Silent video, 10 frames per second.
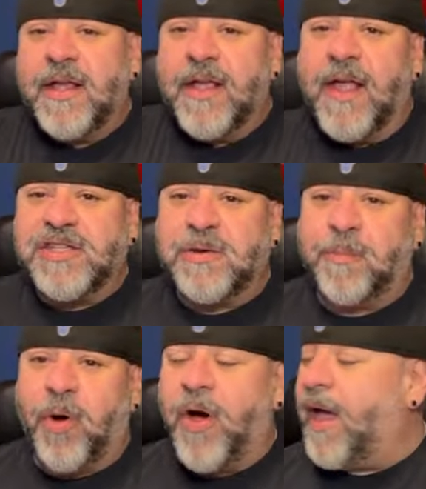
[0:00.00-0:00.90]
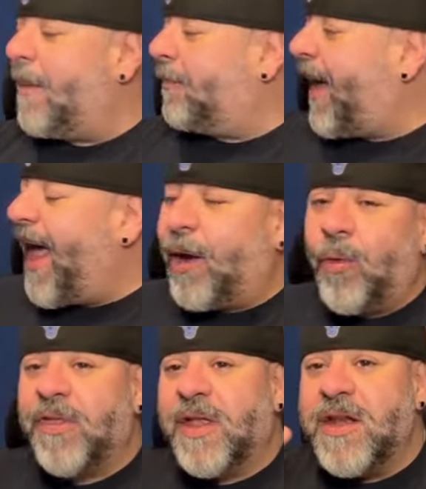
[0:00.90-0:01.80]
It's your boy. I'm back
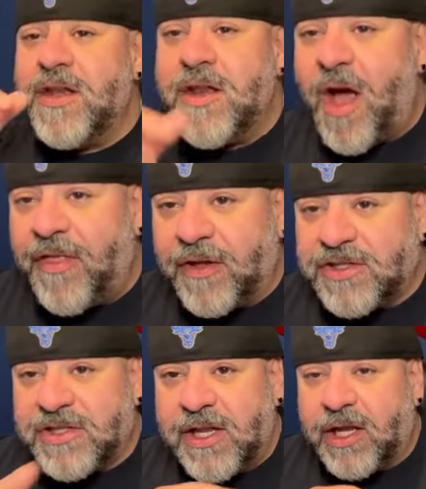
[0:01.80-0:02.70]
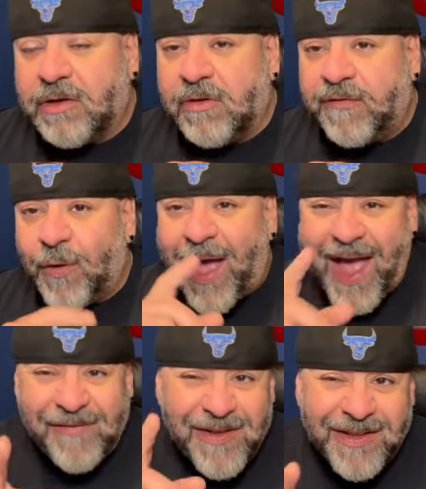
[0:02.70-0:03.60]
with another sneaker review.
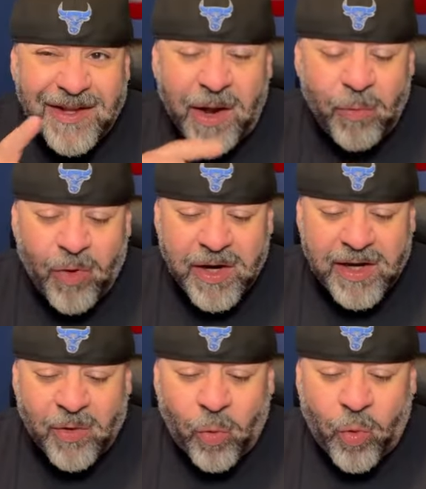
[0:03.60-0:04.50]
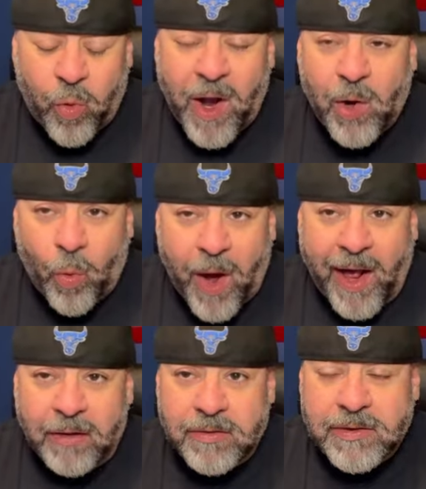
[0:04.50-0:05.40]
Haven't done one in quite a while.